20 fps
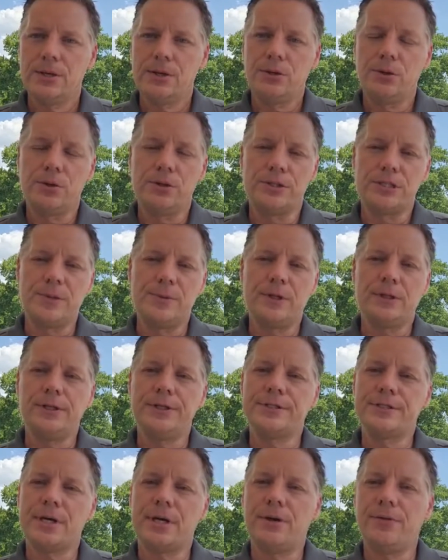You can
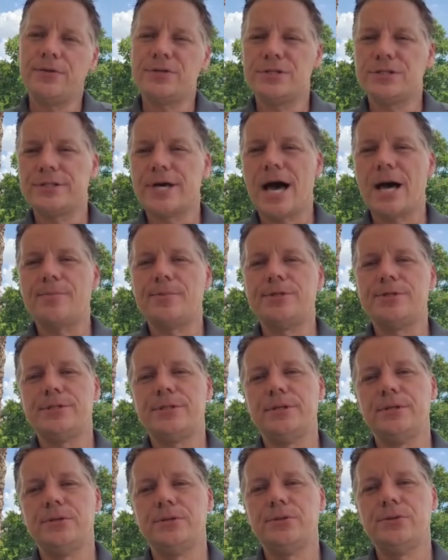typically tell this has happened
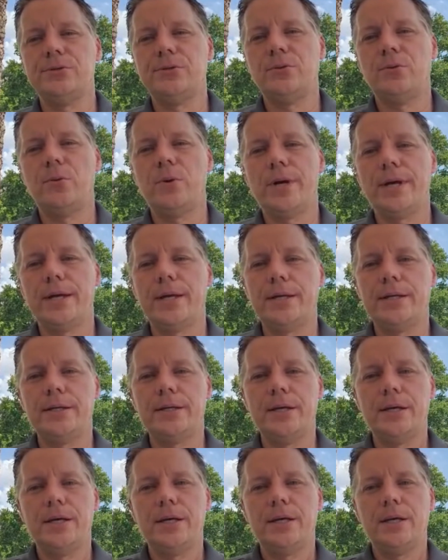to you
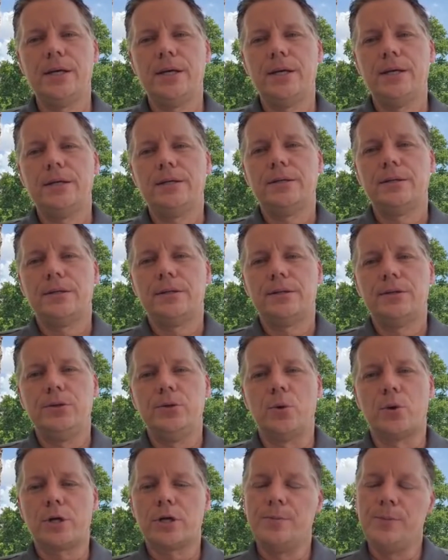when
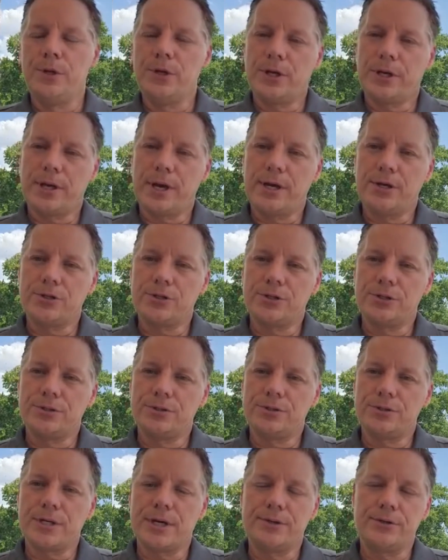your
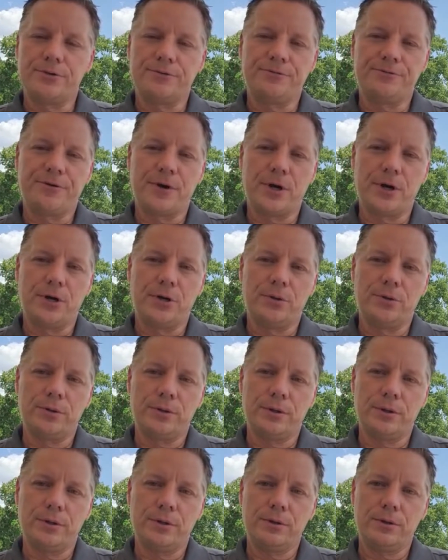communications on your phone